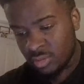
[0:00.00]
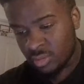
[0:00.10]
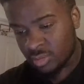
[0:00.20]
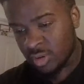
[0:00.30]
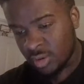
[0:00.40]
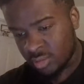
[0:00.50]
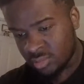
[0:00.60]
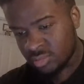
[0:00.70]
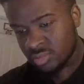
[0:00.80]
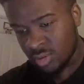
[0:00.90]
Okay,
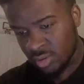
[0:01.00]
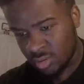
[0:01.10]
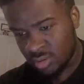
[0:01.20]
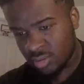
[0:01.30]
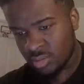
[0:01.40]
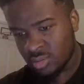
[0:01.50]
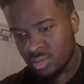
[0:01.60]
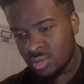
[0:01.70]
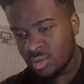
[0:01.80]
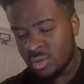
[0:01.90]
all right.
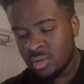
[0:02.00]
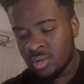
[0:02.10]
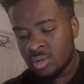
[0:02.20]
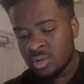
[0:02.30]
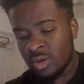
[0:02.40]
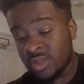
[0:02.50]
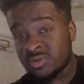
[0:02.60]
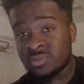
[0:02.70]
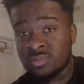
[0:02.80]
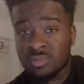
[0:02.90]

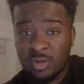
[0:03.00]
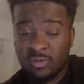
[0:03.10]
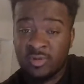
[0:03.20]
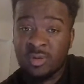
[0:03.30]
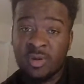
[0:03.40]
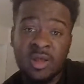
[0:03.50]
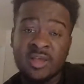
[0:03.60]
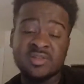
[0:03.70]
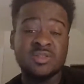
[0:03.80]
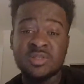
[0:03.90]
As if anybody
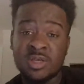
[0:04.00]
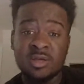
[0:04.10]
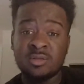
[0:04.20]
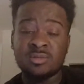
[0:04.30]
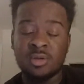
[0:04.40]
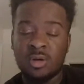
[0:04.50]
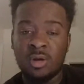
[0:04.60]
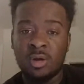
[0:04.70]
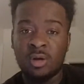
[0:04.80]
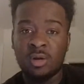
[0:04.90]
hasn't seen
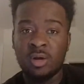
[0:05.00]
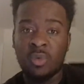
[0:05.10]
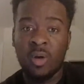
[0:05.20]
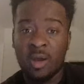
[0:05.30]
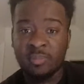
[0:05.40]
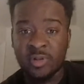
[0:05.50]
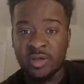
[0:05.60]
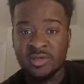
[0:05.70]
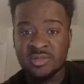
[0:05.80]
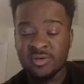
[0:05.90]
A Quiet
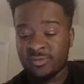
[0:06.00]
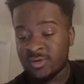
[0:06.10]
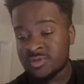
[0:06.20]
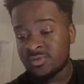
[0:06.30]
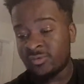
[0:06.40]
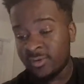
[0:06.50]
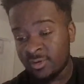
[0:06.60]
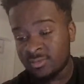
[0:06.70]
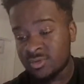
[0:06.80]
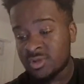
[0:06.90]
Place, the first two
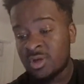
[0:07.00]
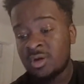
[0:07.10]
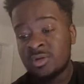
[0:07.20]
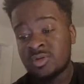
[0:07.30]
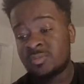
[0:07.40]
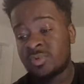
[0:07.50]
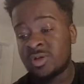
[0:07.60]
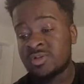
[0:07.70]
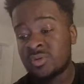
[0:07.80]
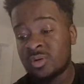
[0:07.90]
films took
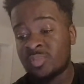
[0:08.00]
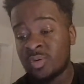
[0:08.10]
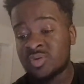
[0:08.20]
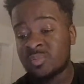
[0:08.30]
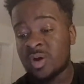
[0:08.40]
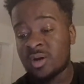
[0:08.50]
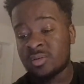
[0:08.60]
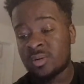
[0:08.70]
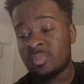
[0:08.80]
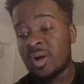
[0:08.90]
place on a
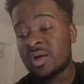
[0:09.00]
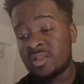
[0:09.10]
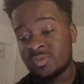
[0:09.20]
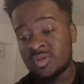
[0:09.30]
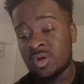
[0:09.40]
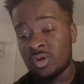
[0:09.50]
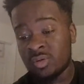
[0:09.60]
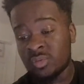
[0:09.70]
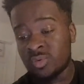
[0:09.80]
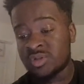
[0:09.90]
post-apocalyptic
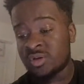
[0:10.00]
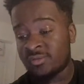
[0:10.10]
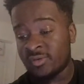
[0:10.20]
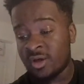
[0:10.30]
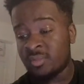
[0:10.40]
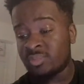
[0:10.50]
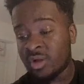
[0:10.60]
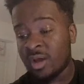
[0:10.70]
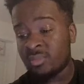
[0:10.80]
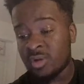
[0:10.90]
Earth where terrifying
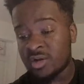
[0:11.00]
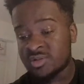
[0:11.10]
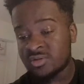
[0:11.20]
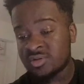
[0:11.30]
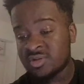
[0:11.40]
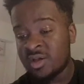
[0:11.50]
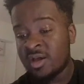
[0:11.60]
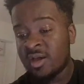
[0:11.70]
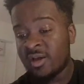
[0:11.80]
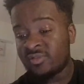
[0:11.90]
blind monsters
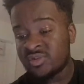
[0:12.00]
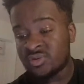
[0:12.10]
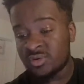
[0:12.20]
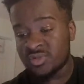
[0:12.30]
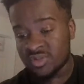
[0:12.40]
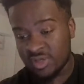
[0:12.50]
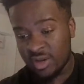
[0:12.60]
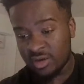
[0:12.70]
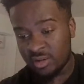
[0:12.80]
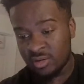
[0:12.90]
have destroyed
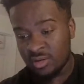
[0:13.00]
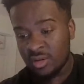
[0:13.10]
society.